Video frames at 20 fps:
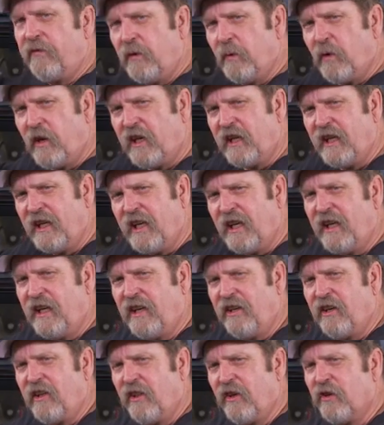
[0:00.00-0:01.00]
if you want to
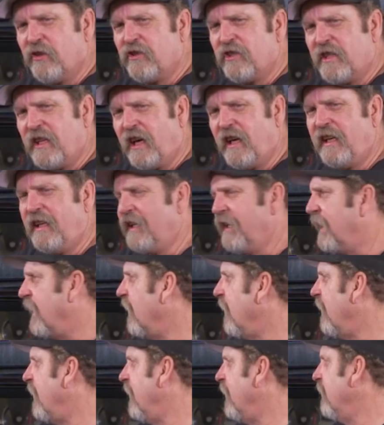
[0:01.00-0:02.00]
get into those tight
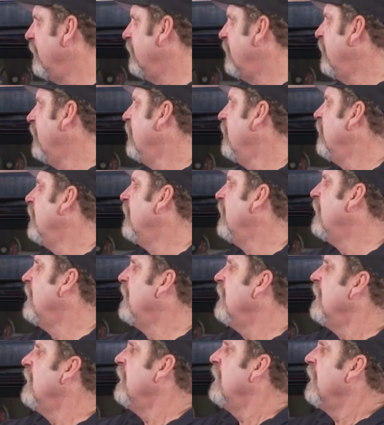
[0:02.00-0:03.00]
areas,
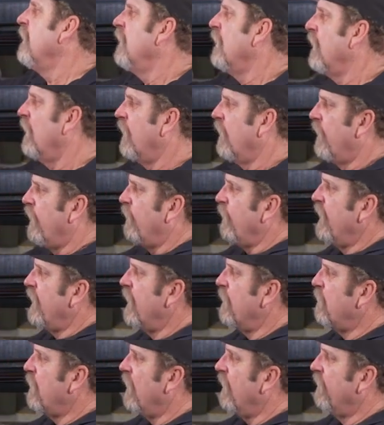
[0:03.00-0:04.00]
uh,
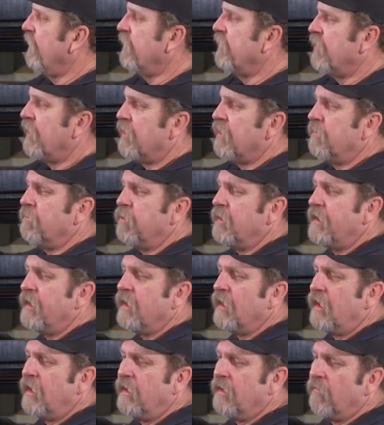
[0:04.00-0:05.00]
3M offers a
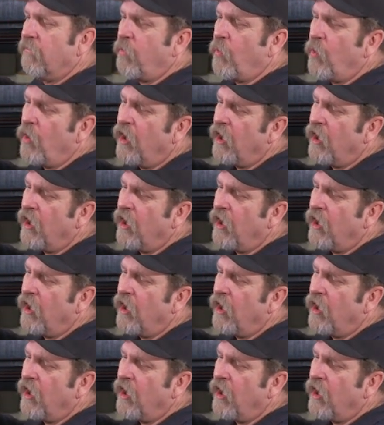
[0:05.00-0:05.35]
complete line of